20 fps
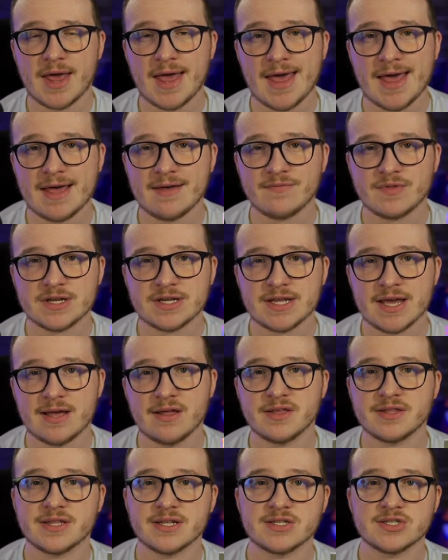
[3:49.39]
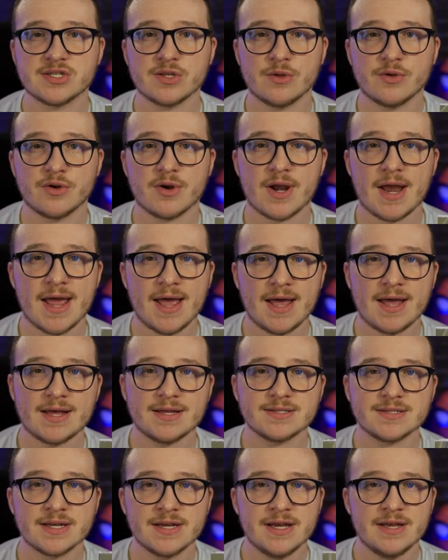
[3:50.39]
have the talent that Sloter
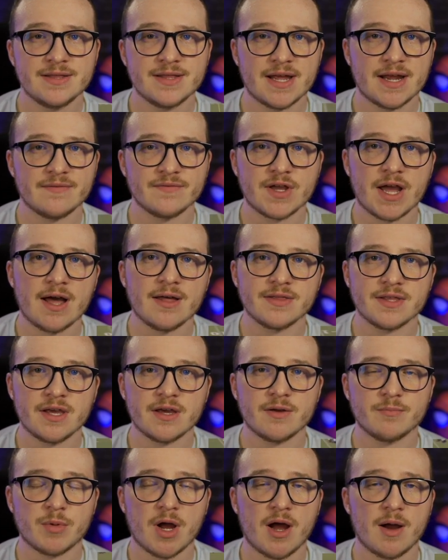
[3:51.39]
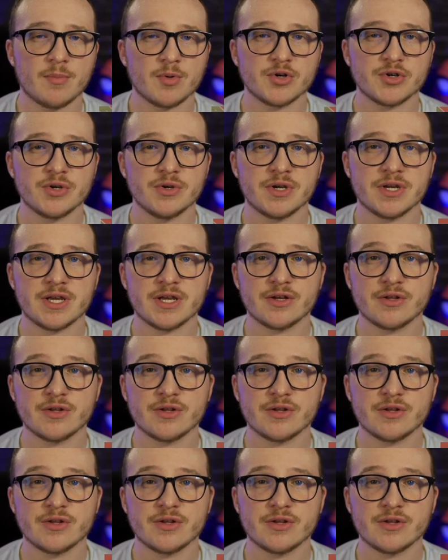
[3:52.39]
has that have gotten the opportunity,